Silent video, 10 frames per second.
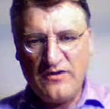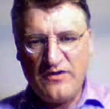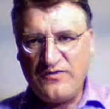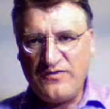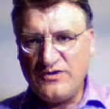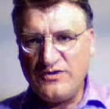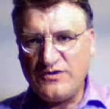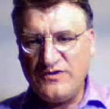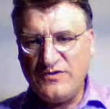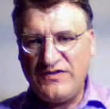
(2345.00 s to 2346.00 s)
of
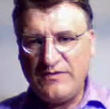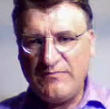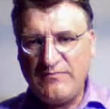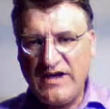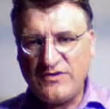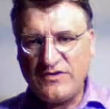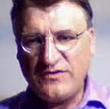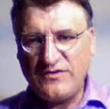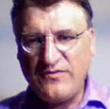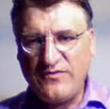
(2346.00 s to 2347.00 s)
introducing my
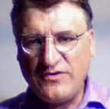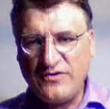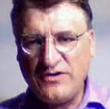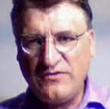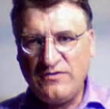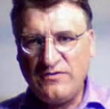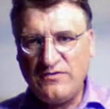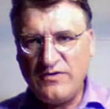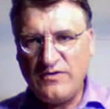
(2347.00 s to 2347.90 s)
transfer function,